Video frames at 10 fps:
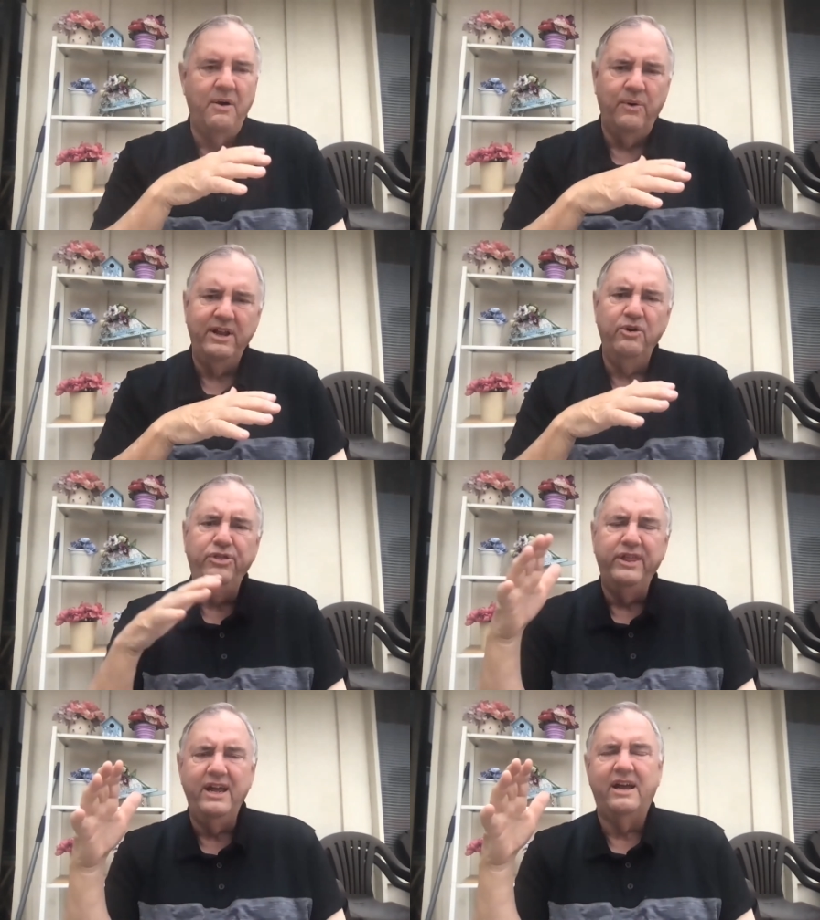when you
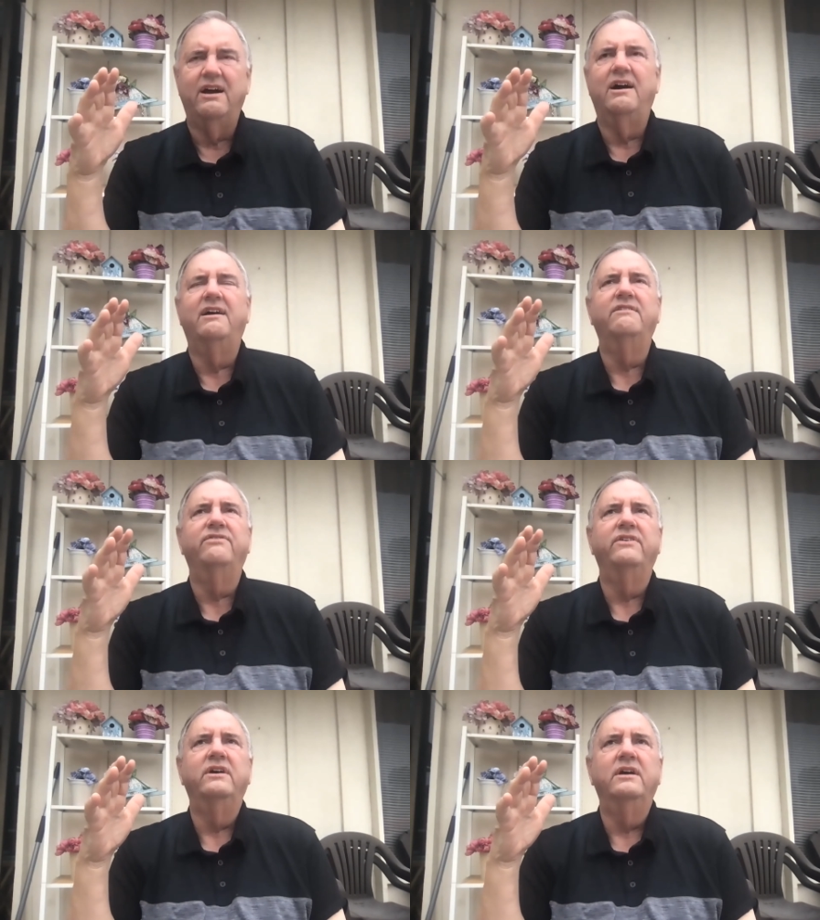think
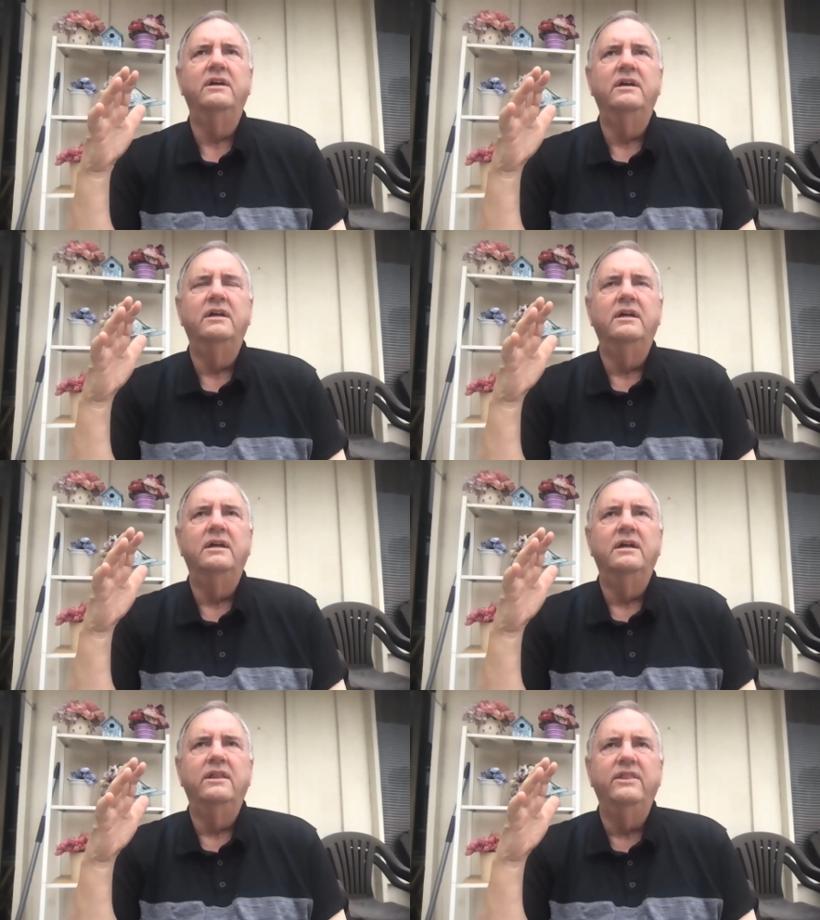of
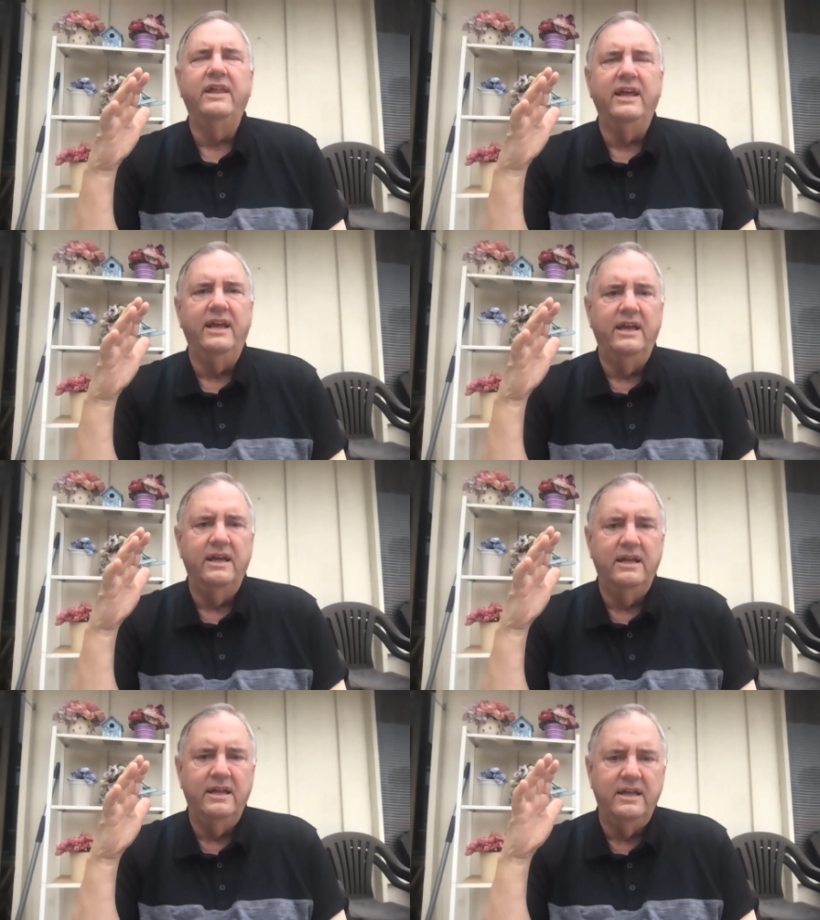the
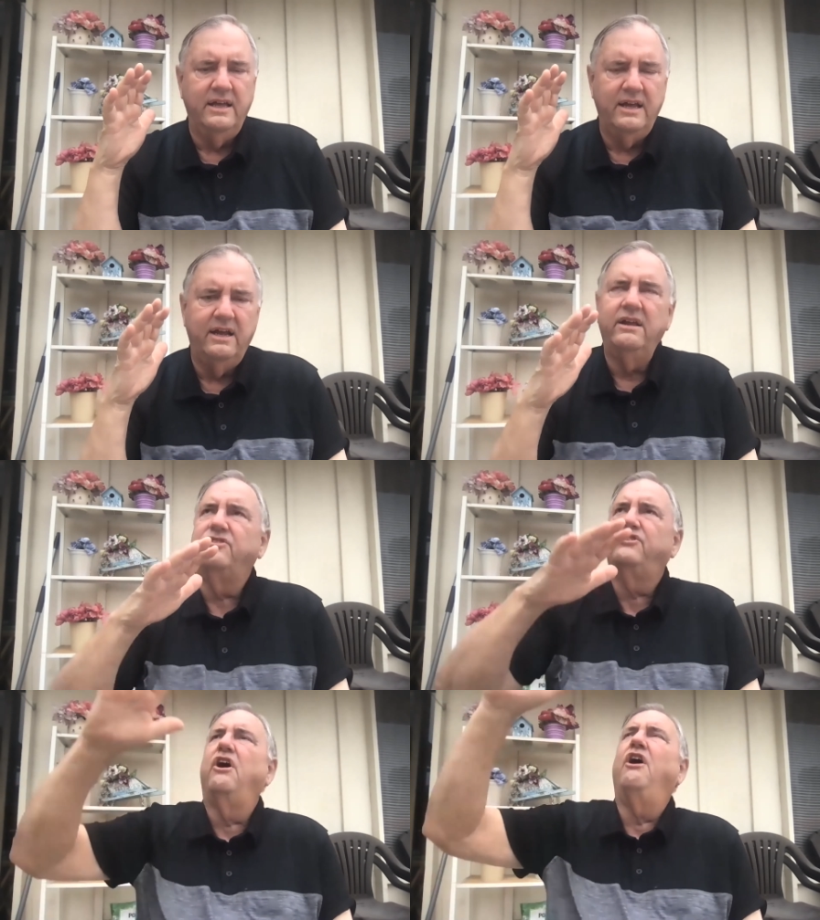
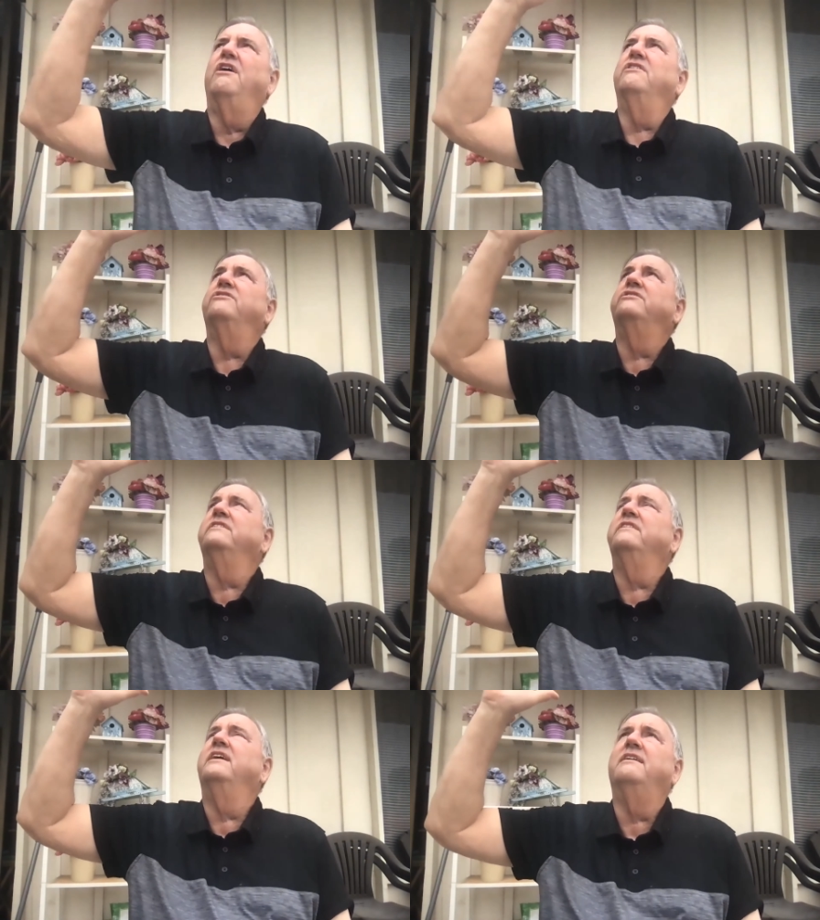stars
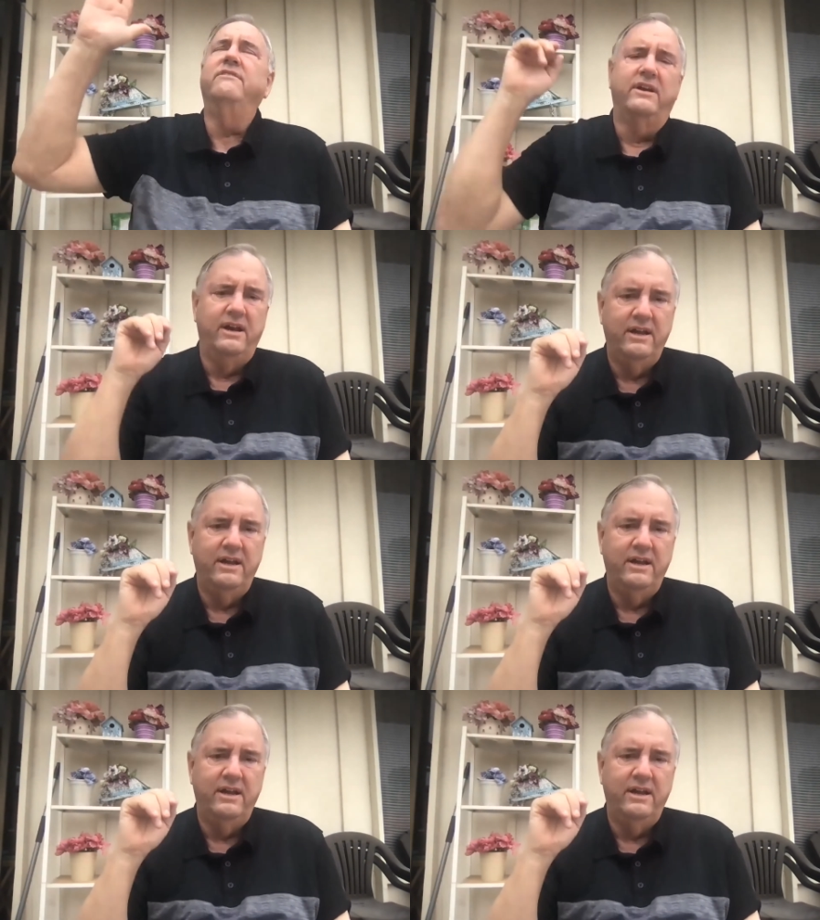in the heaven,